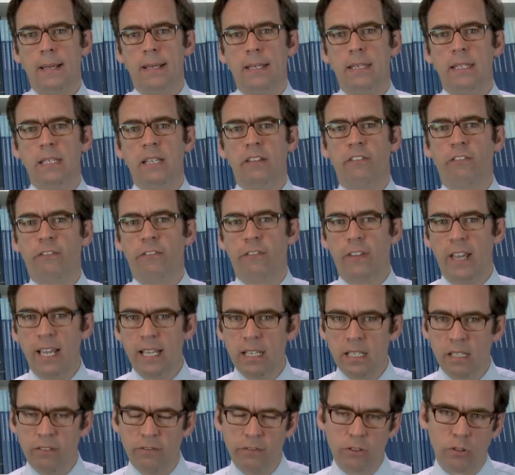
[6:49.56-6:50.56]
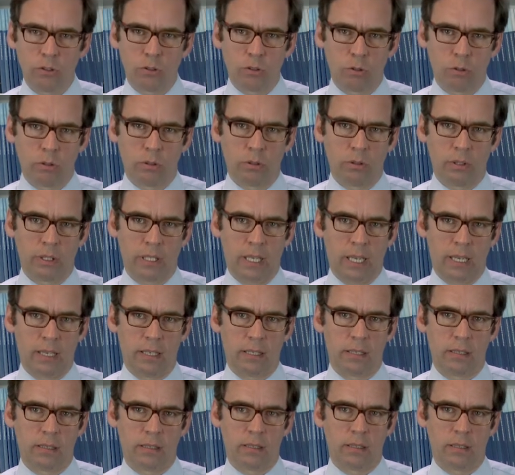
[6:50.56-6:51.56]
the effective control
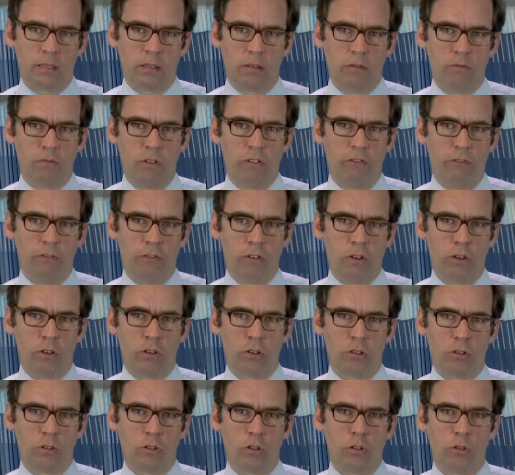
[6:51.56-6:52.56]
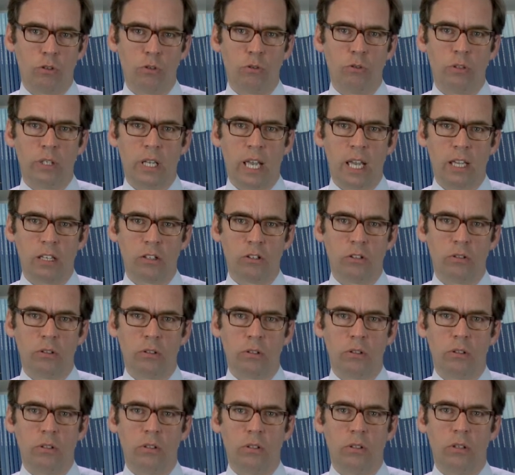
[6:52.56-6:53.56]
test refers to an
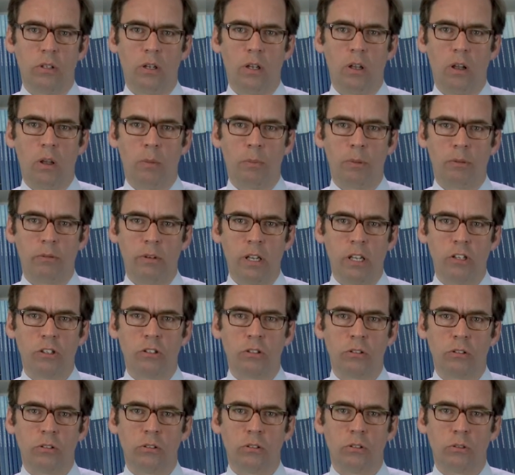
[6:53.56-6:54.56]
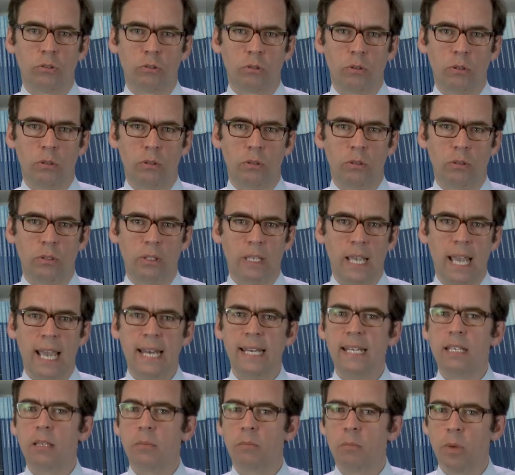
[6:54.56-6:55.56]
actual operation control
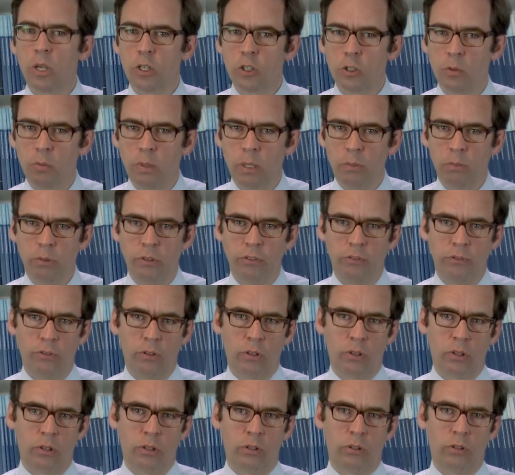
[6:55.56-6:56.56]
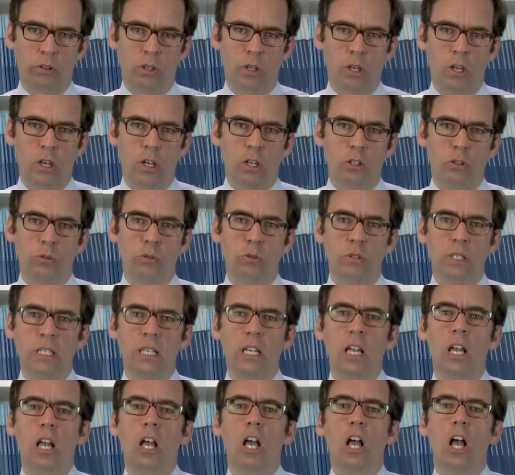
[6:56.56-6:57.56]
and it must be preferred to
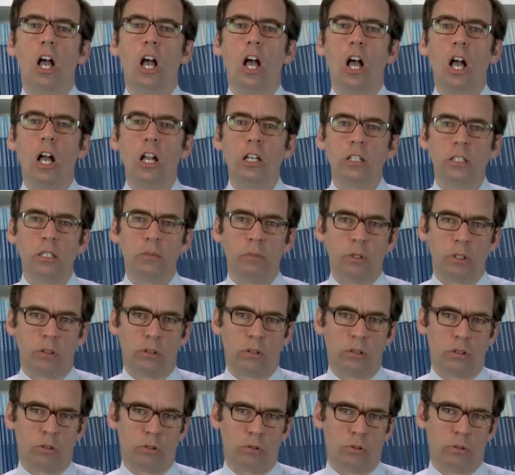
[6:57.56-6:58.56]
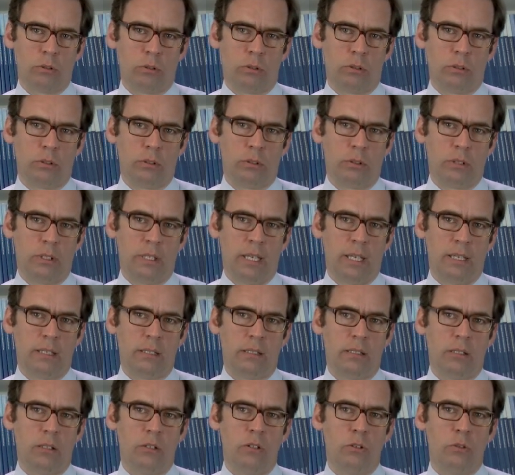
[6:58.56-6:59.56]
the ultimate control
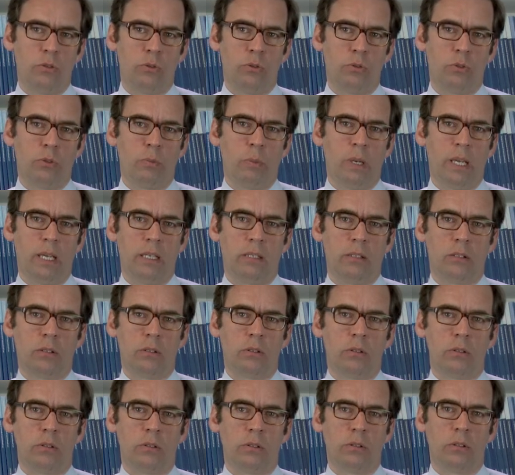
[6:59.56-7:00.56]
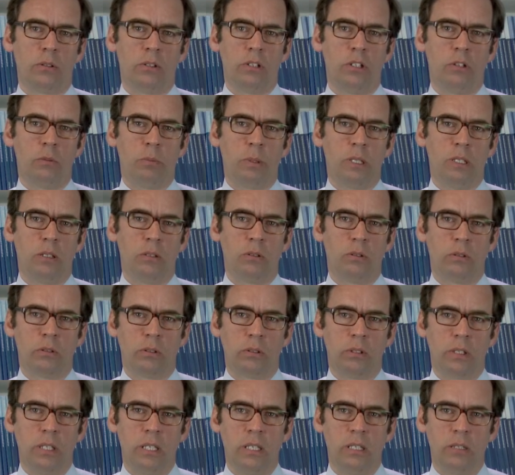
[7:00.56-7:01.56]
test used by the court, the European
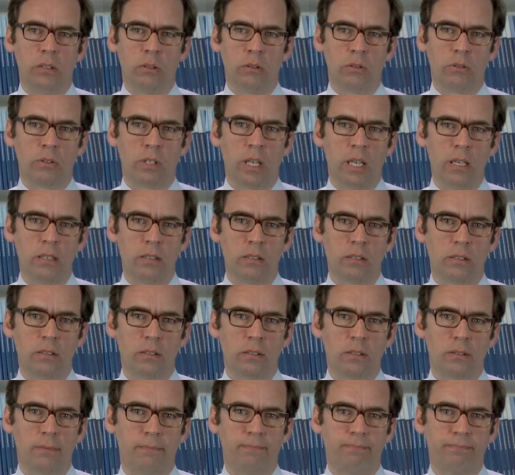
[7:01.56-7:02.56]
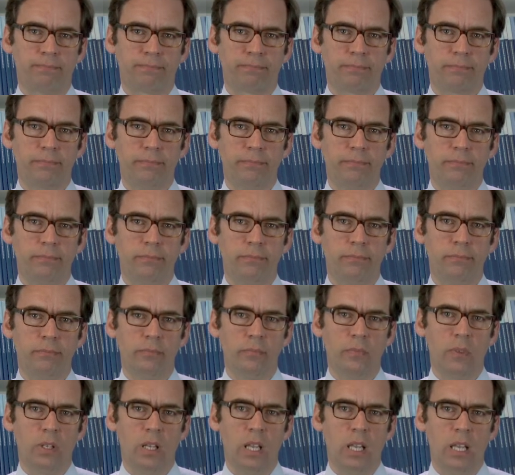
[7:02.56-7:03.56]
Court in those cases.
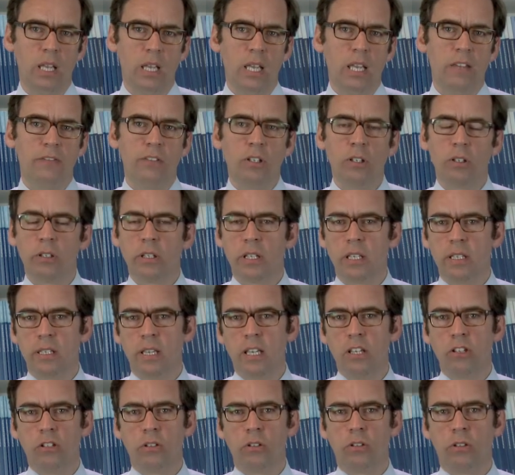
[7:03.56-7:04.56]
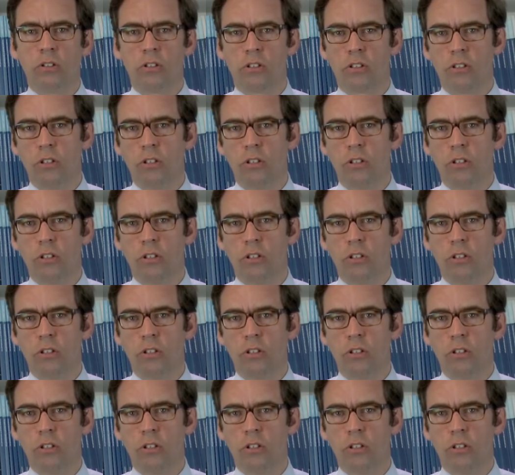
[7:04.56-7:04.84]
If the organization does